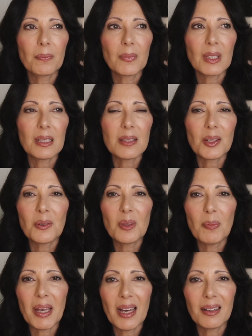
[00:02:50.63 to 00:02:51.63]
Considered
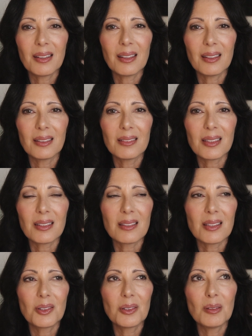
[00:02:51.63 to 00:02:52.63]
the bad kids,
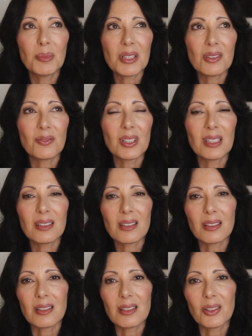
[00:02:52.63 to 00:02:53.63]
considered the misfits,
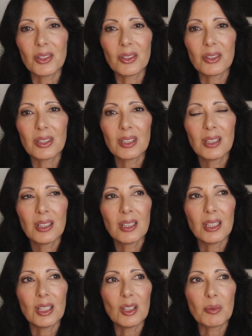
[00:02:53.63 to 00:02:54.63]
considered
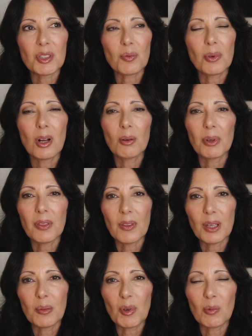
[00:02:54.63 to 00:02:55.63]
what's wrong with
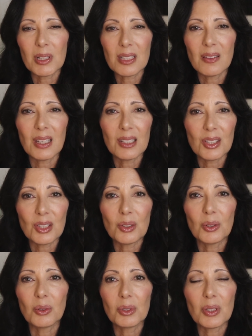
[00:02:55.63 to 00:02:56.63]
them or what did they
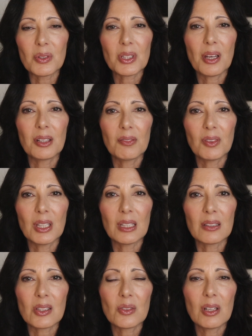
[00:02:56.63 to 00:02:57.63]
do, those kind of
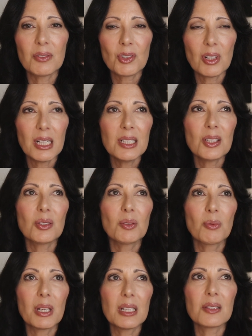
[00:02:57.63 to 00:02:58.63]
things. So I've tried to
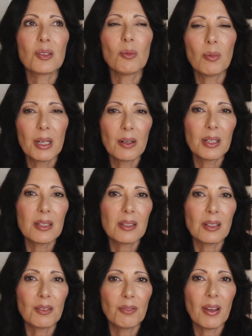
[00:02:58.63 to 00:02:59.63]
raise awareness
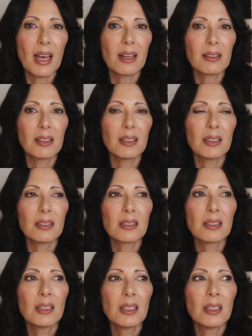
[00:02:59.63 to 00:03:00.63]
to the fact
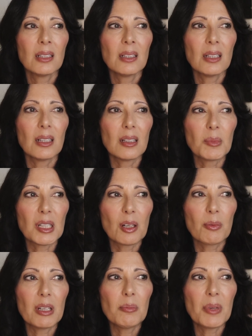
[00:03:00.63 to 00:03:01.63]
that I read